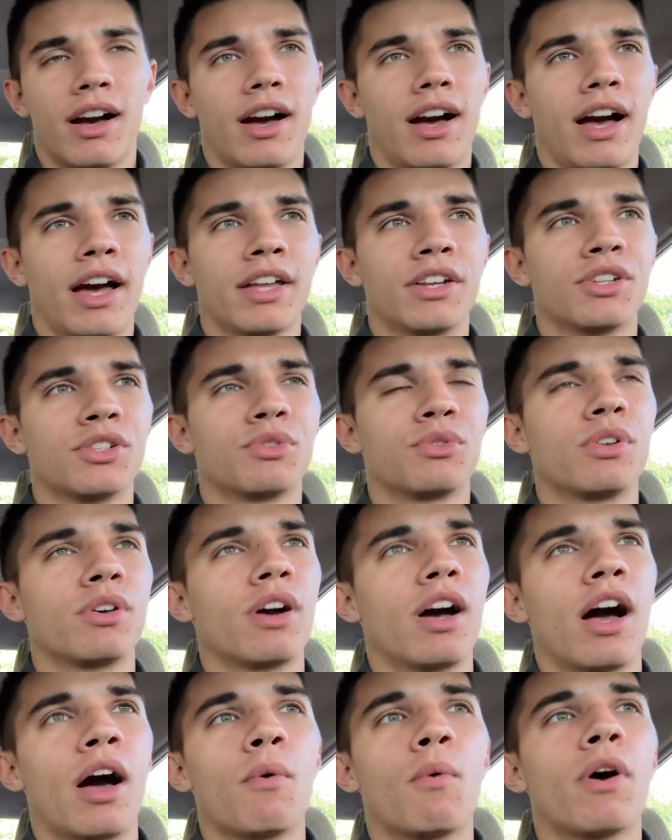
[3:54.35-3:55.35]
i just
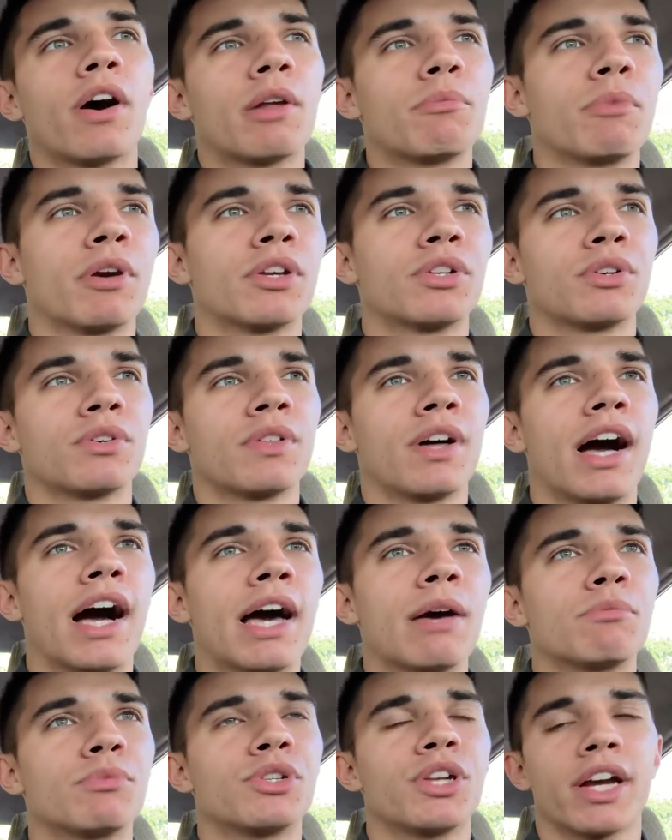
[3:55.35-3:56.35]
i want to make sure that
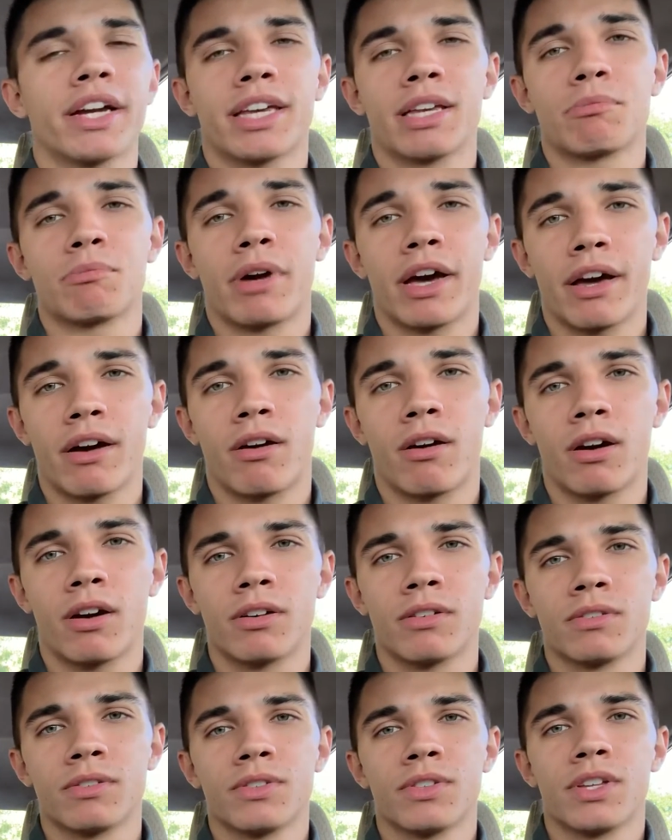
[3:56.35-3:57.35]
i'm checking my
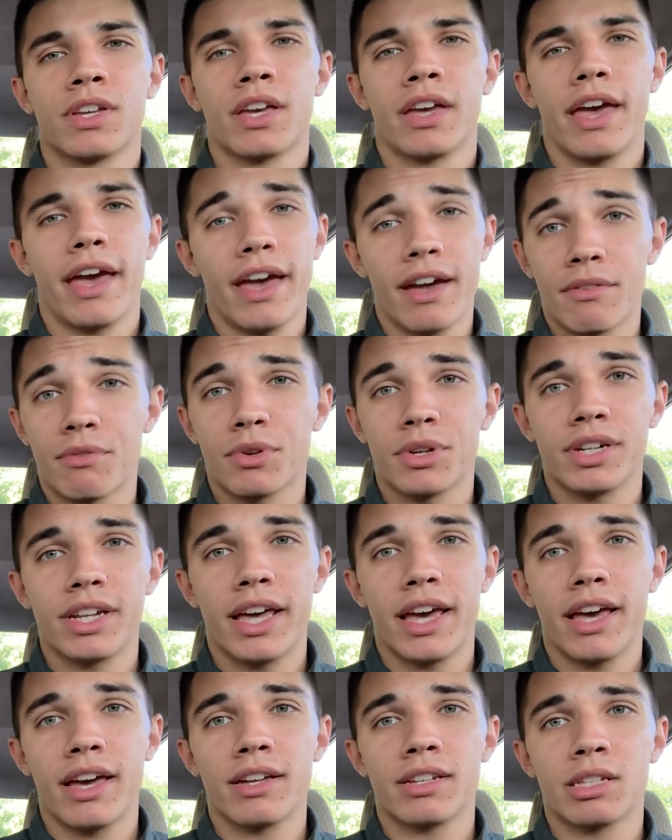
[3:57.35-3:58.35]
heart every
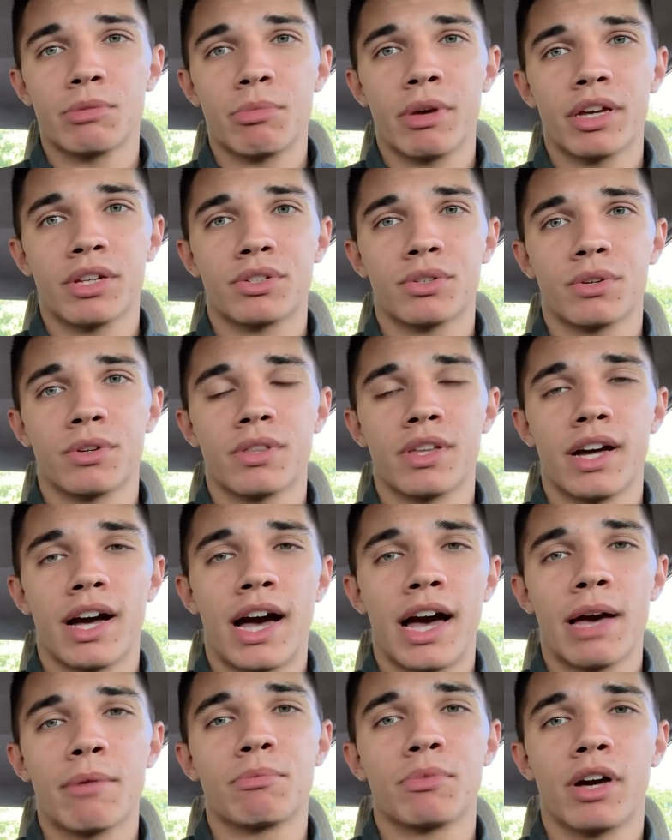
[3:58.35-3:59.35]
day to make sure that
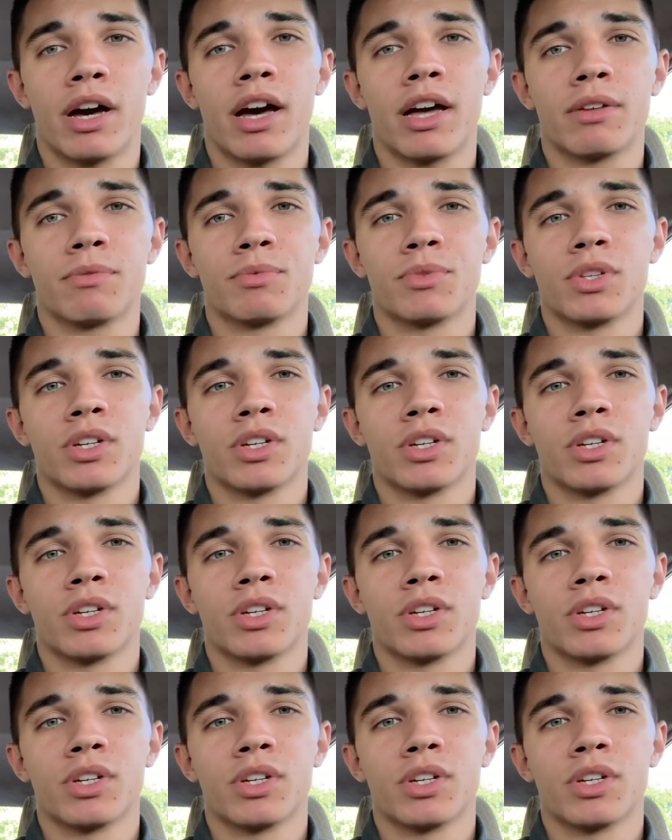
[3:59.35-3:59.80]
i'm not